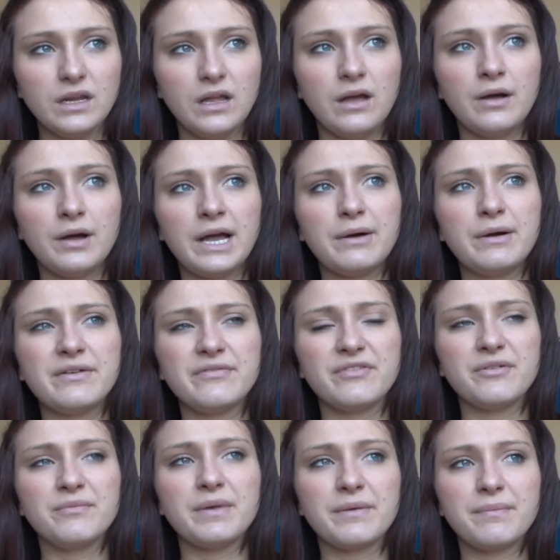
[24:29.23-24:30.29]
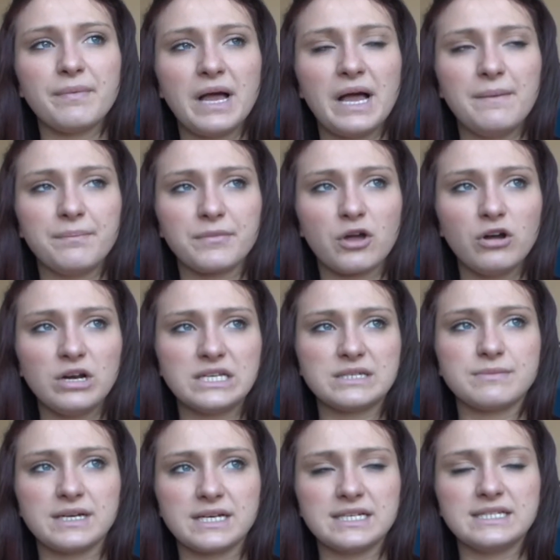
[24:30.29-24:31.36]
However, on my college
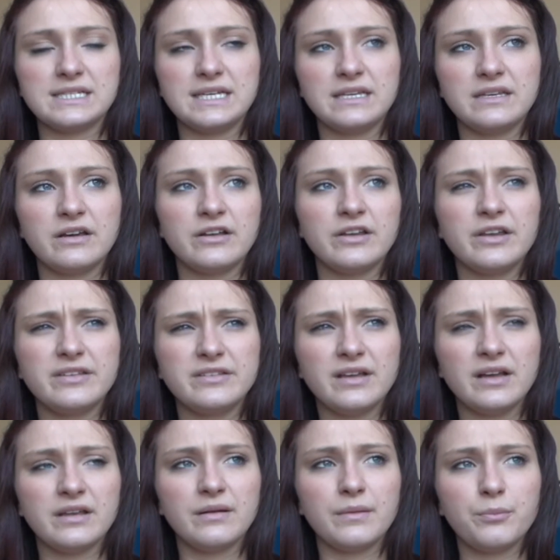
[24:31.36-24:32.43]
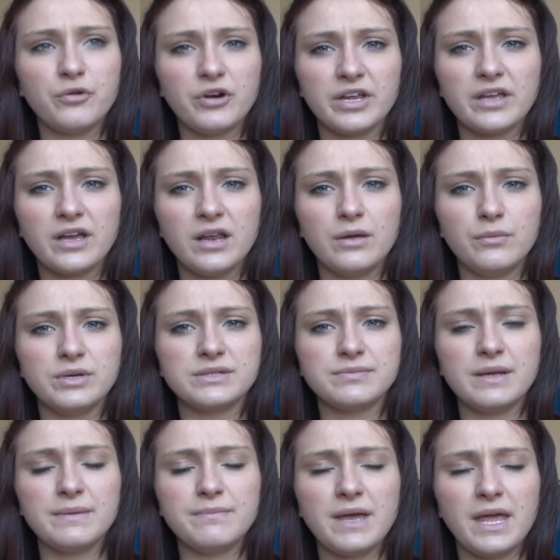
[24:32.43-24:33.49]
magazine, I had done a bright colour, which
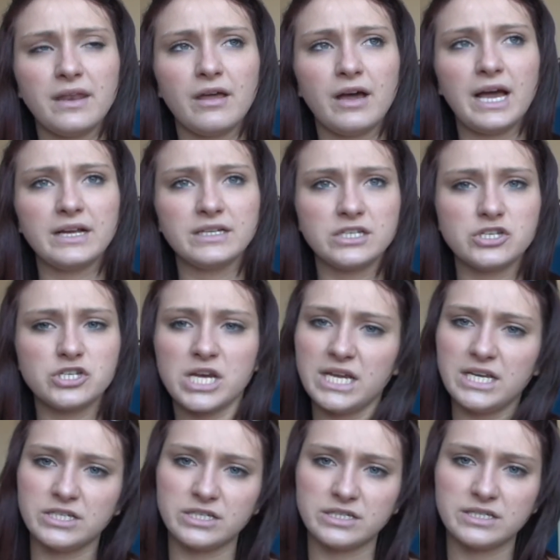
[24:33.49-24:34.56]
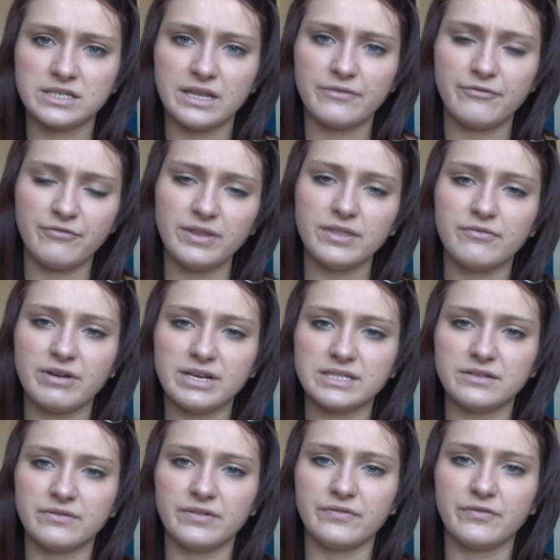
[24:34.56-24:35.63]
then meant I had to change it to then fit the rest
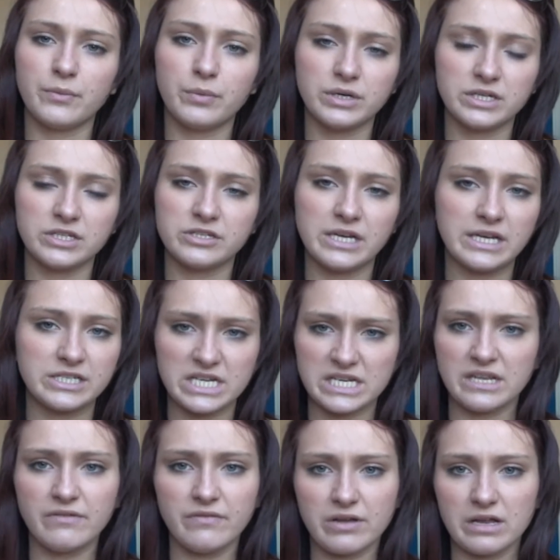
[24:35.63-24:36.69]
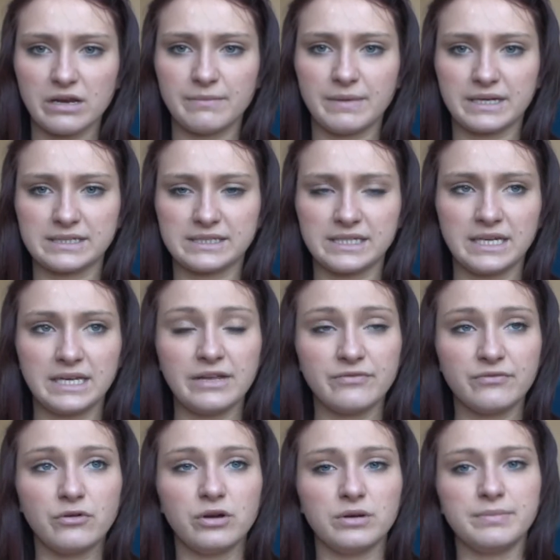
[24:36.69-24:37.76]
of it if I wanted to change any other colour magazine. If
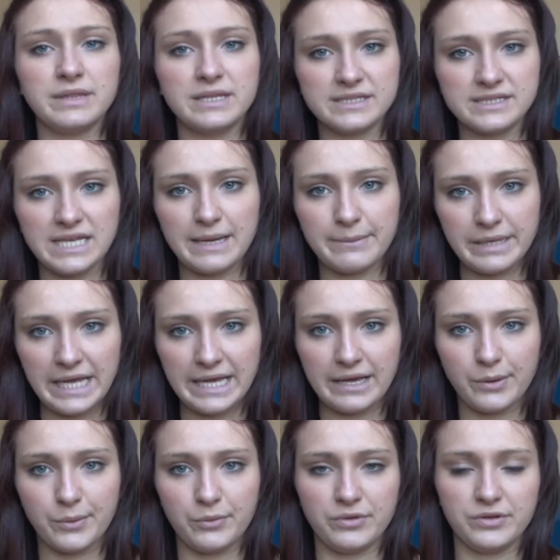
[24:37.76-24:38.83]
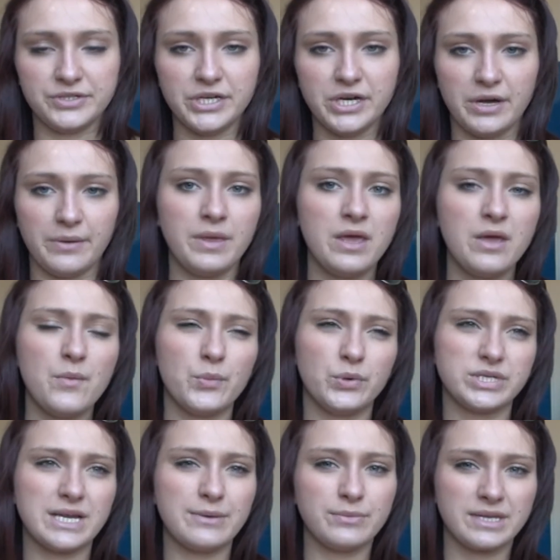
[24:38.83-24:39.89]
not, it'd be the same layout all the time,
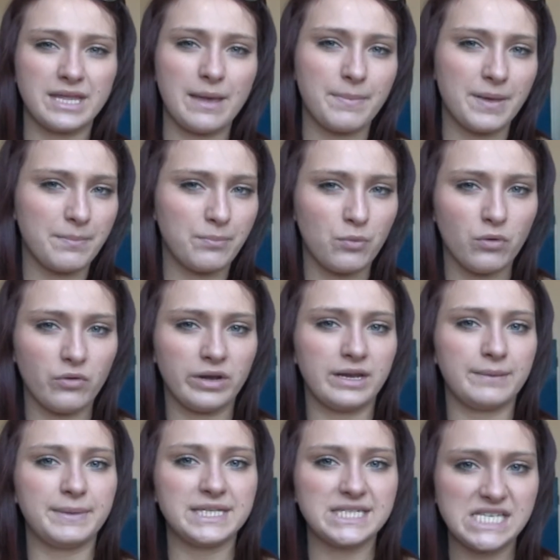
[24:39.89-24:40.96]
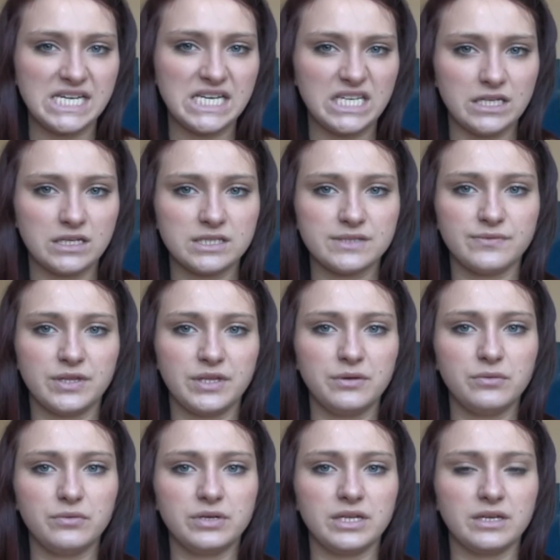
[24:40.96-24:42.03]
which then would get a bit boring and a bit tedious for the
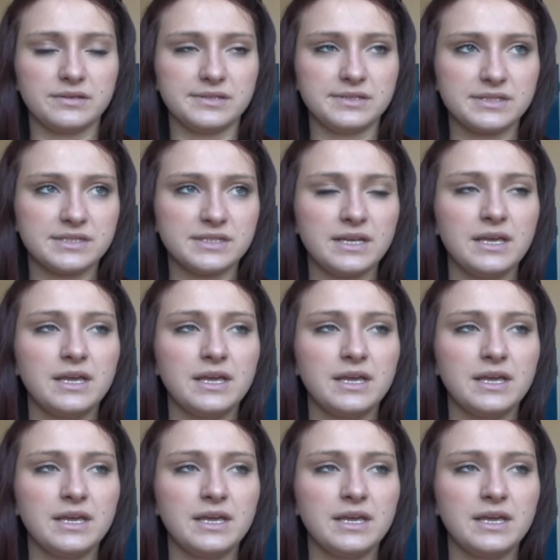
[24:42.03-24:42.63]
audience.